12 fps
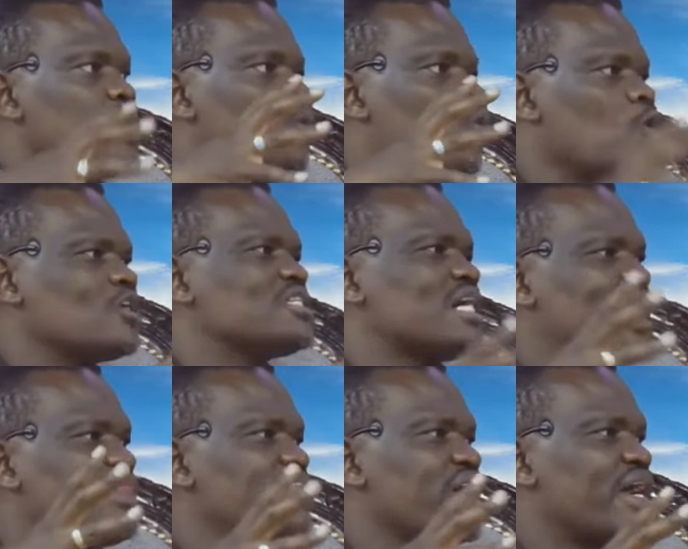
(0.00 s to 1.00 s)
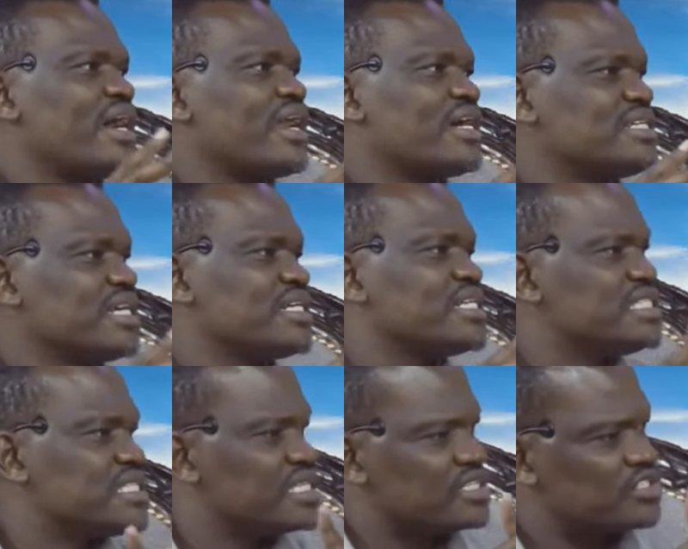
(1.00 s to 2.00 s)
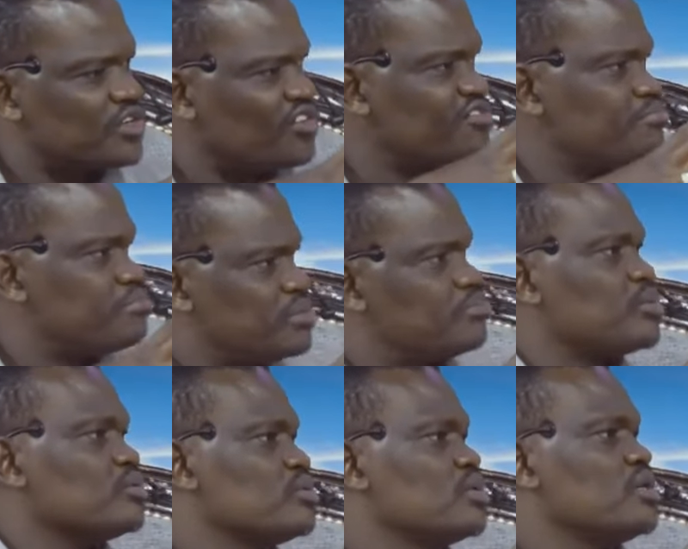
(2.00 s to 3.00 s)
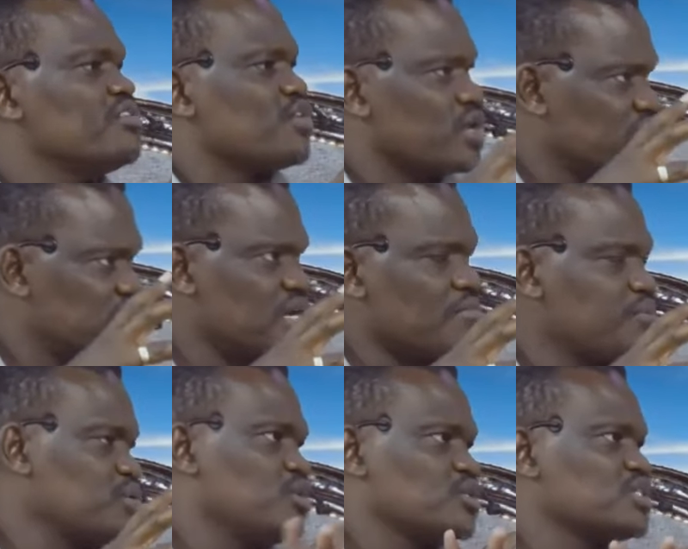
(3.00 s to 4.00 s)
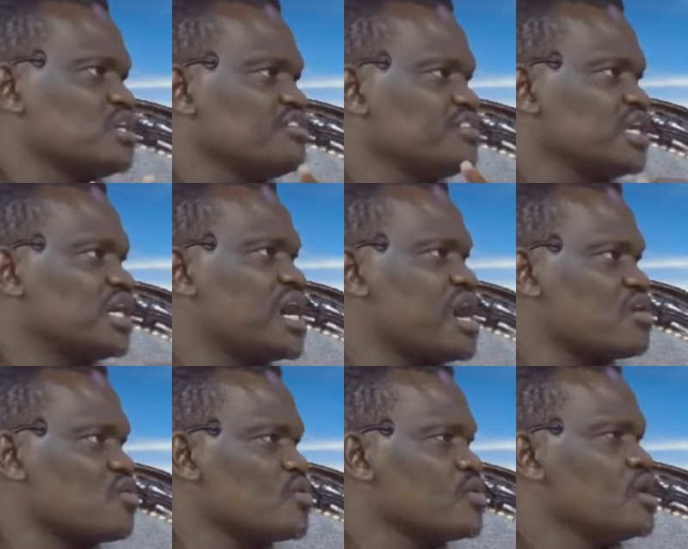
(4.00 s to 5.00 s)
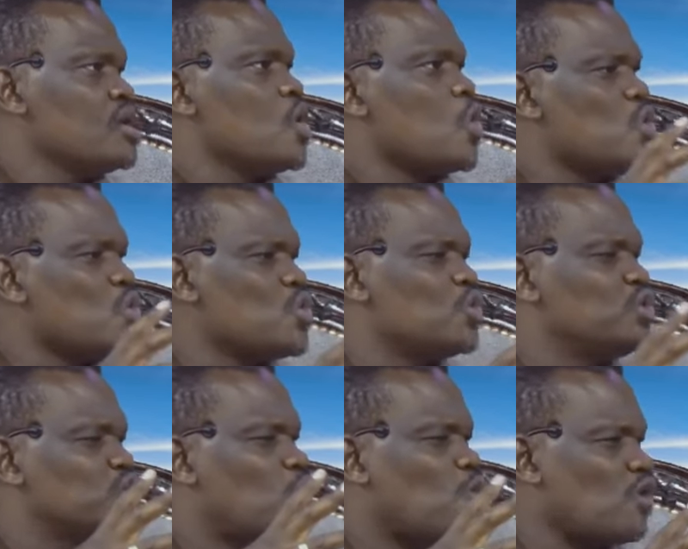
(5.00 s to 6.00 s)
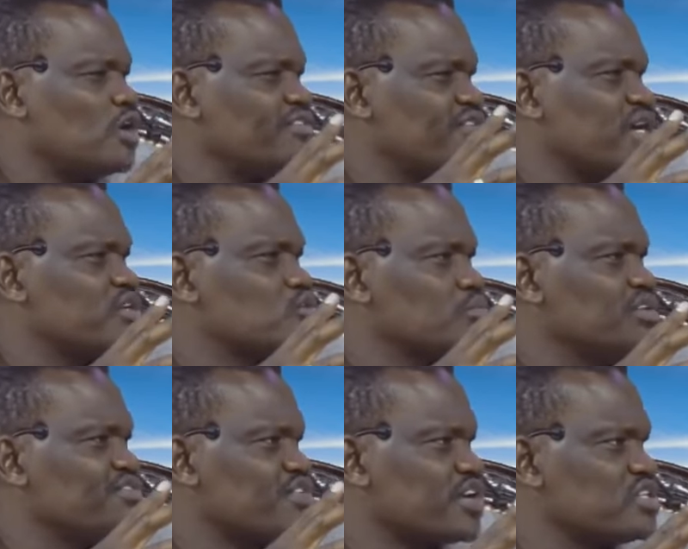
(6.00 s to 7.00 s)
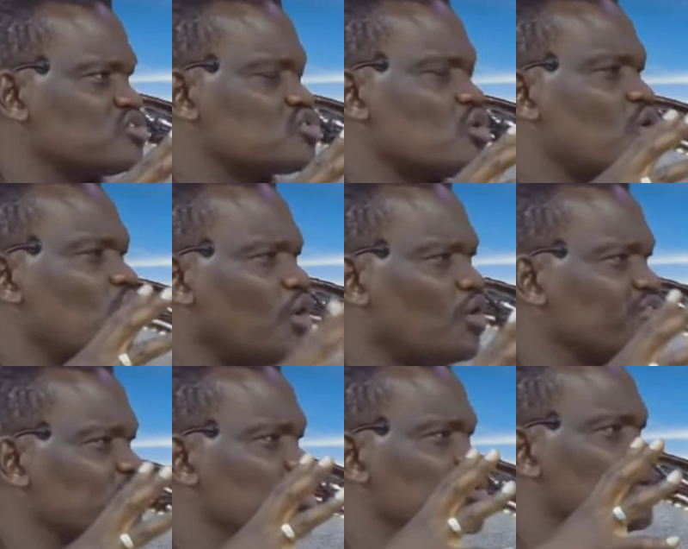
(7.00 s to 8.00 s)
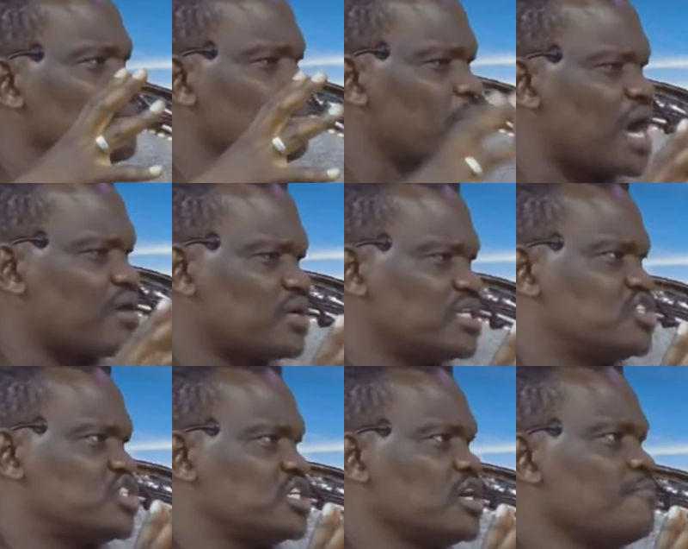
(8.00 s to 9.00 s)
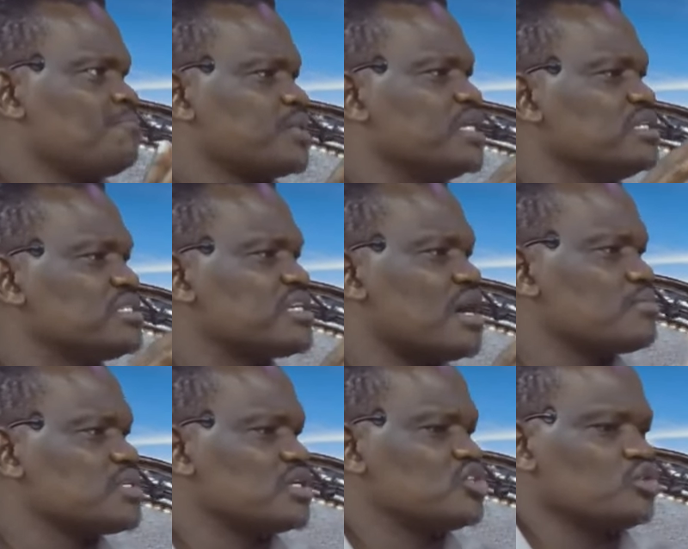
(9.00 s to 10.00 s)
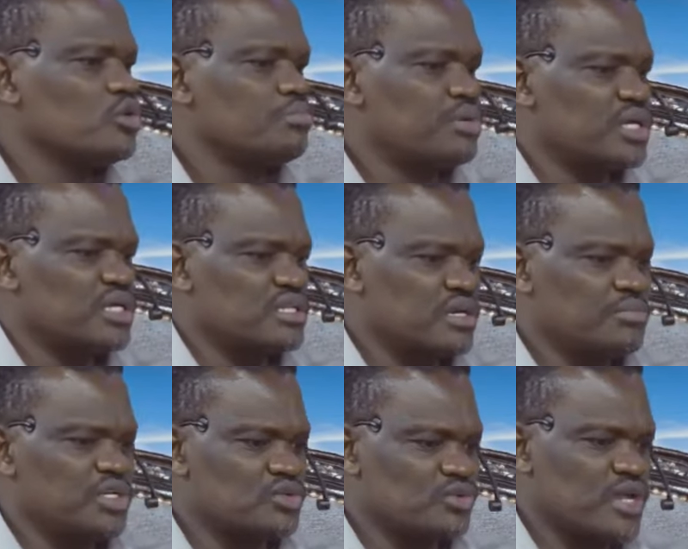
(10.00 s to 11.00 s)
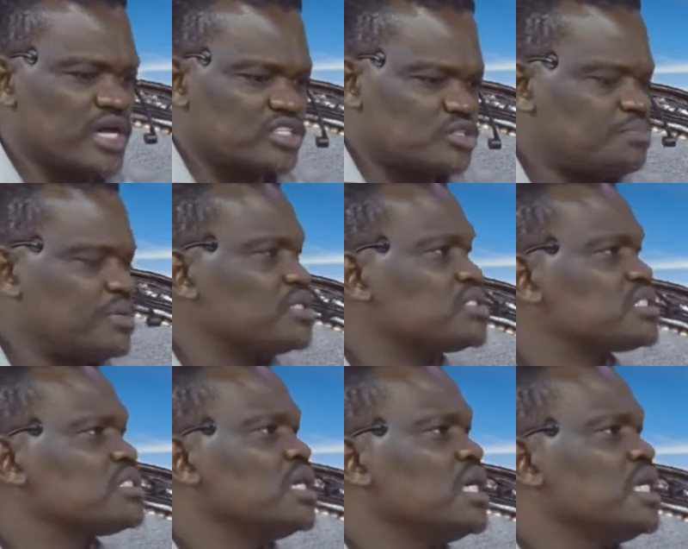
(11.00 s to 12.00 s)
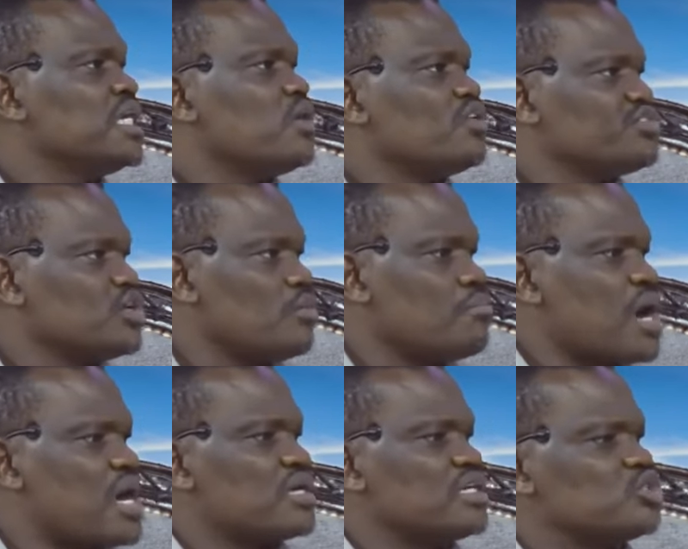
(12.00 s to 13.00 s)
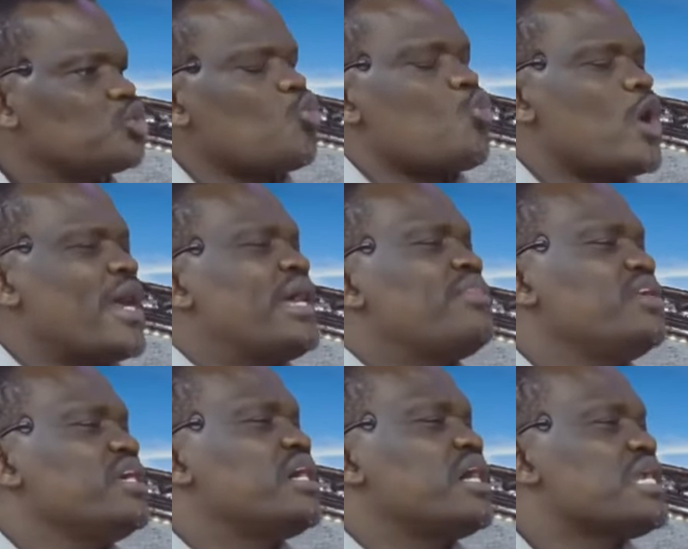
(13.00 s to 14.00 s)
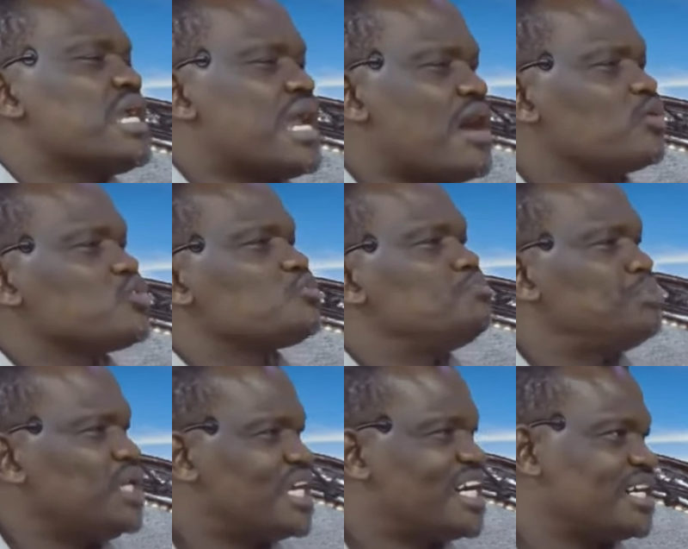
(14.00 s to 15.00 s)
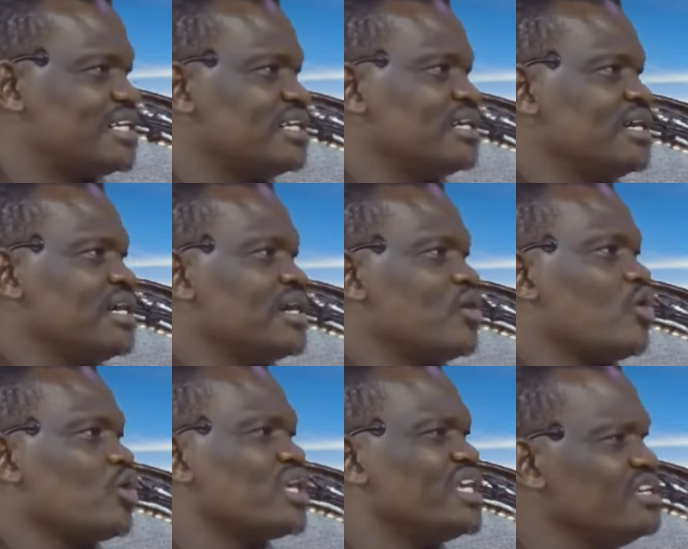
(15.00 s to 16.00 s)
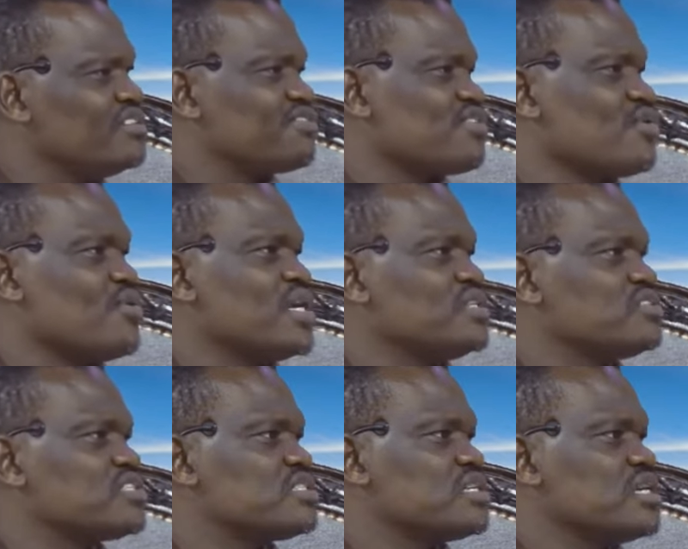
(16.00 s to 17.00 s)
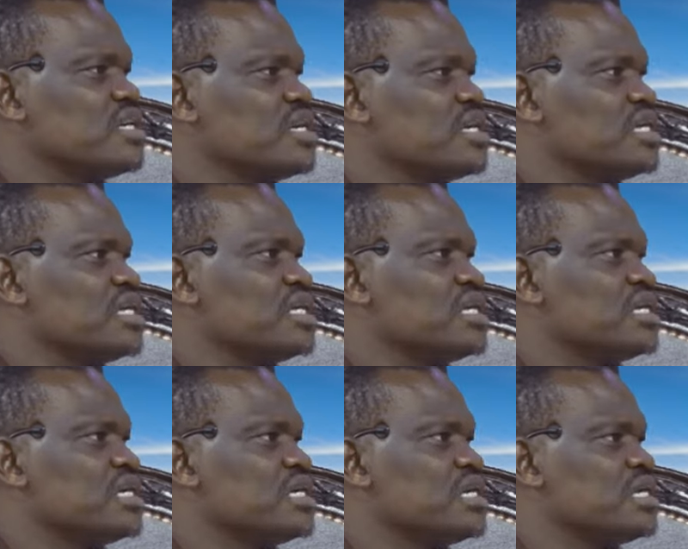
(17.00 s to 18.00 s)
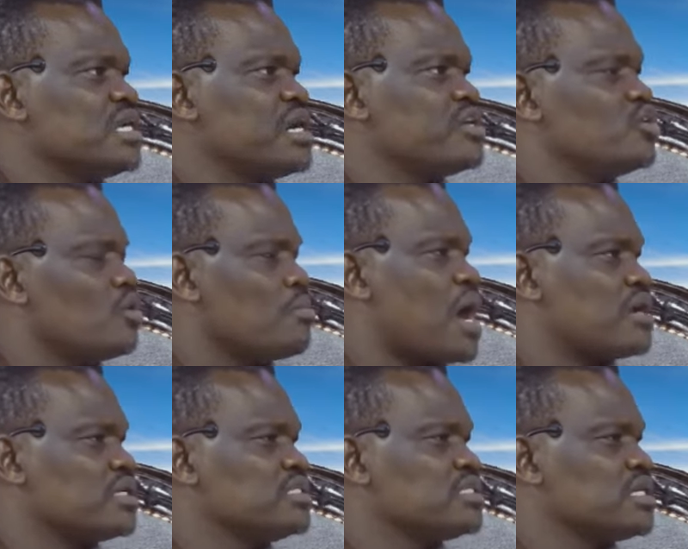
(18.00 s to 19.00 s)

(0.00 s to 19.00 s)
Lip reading: What are the characteristics of people? For example, yourself and Carol, who would qualify to be friends of your marriage, in terms that you'll bring them into that space of your marriage where they can now speak or influence your marriage?